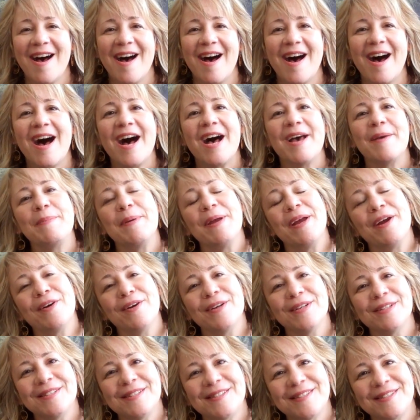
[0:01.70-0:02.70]
Hi
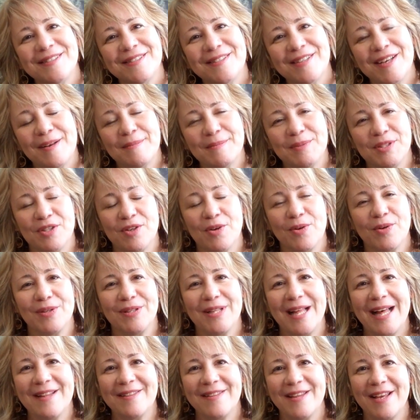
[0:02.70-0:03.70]
parents, I'm so
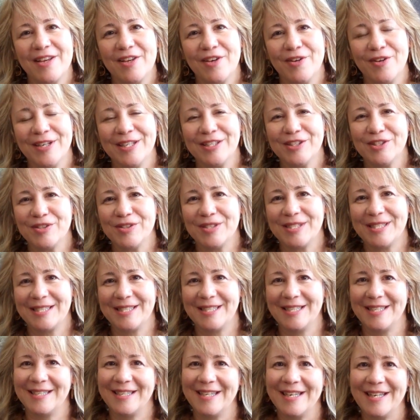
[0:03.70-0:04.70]
glad that you're
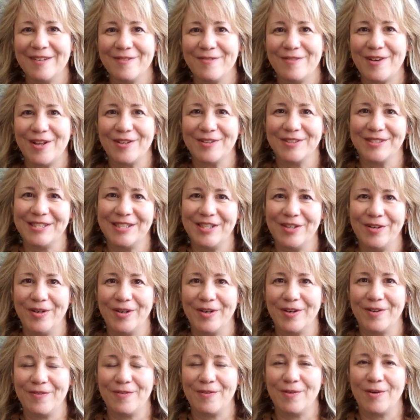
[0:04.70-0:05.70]
interested in
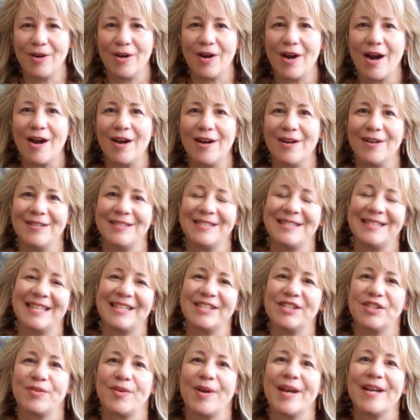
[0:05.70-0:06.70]
volunteering for our
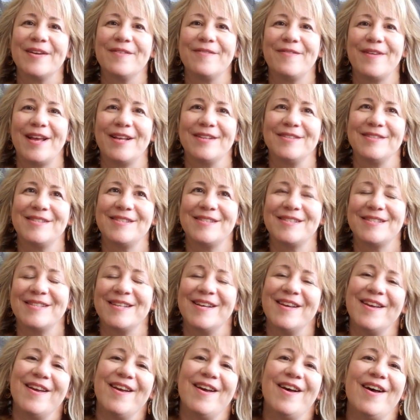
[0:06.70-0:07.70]
6th grade events.
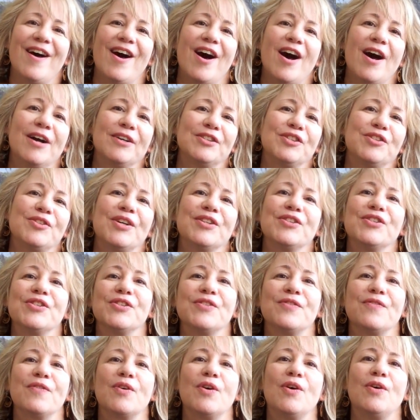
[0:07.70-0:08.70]
Our
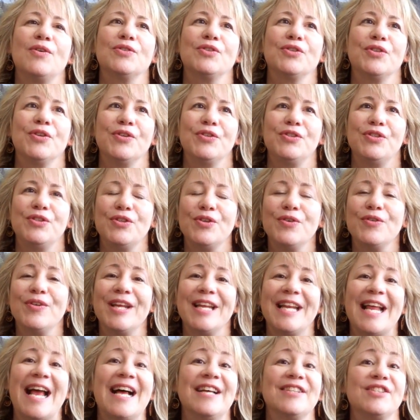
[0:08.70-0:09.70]
Treasures of Culture
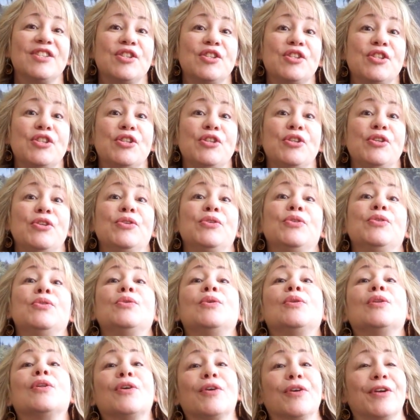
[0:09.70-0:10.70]
unit has
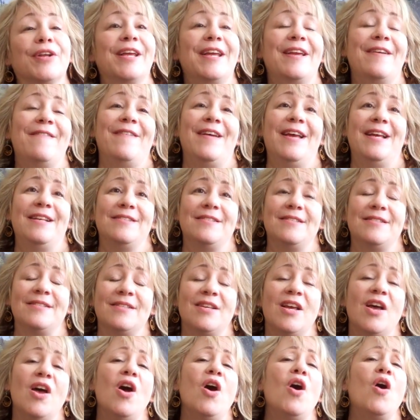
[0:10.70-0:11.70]
2 learning
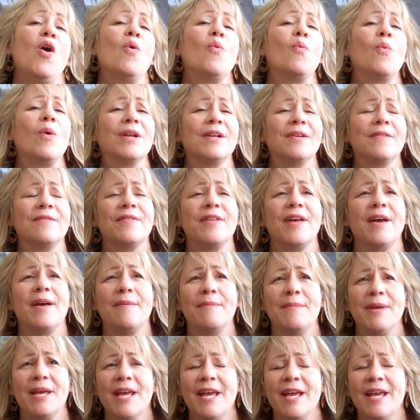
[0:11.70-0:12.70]
events. One of
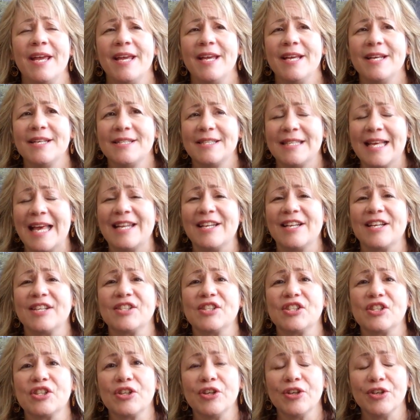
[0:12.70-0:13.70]
them is an
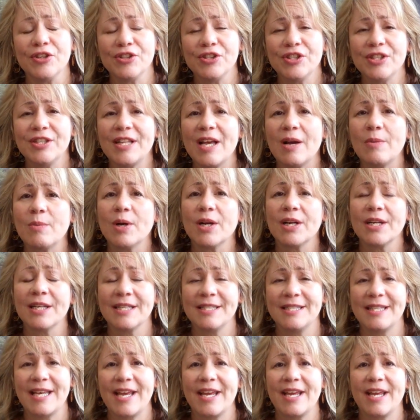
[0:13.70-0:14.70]
excursion that we're going
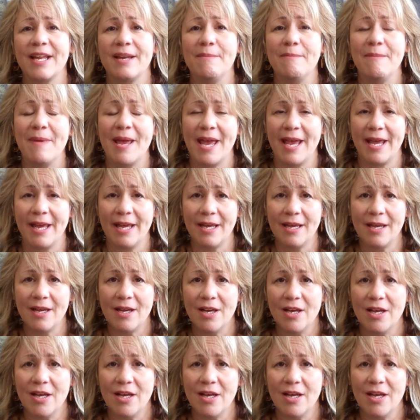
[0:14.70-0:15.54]
to take in May,